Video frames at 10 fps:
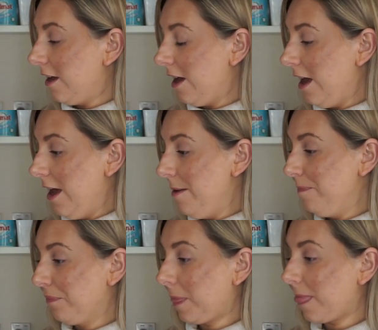
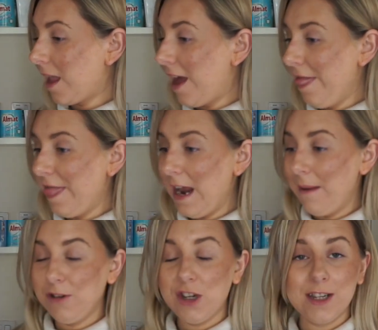and then
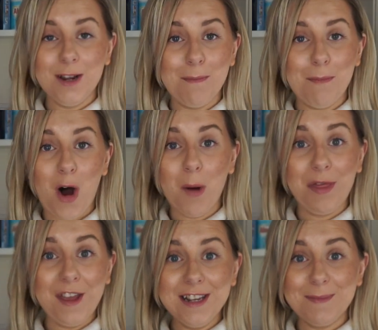I'm just going to pop
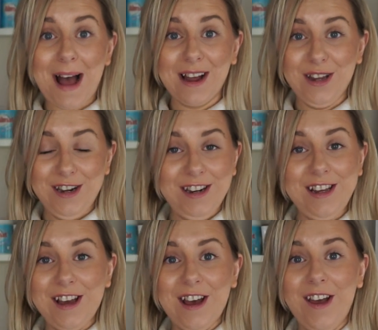things back in
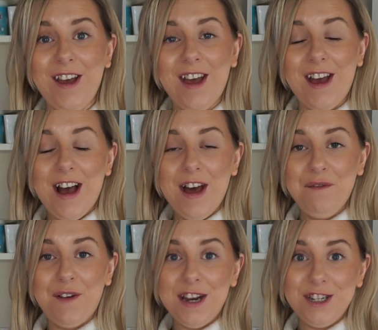here
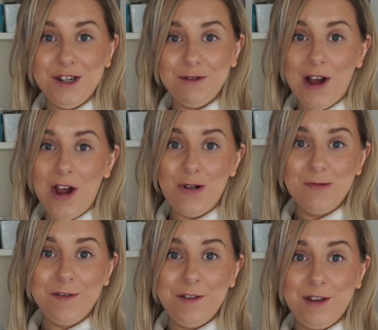and find a new
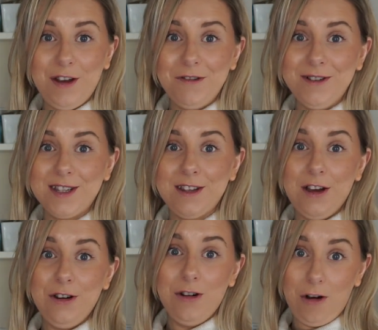home for those that
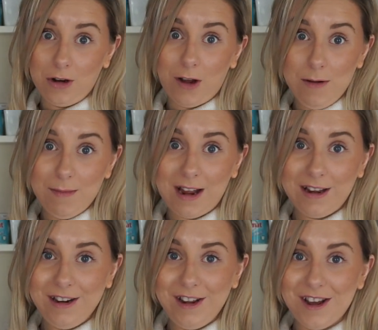are not going
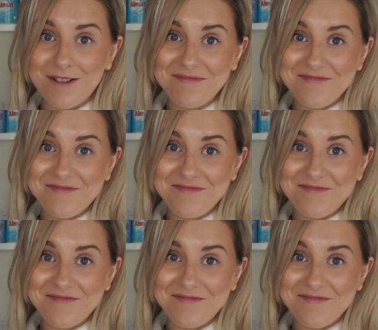back in here.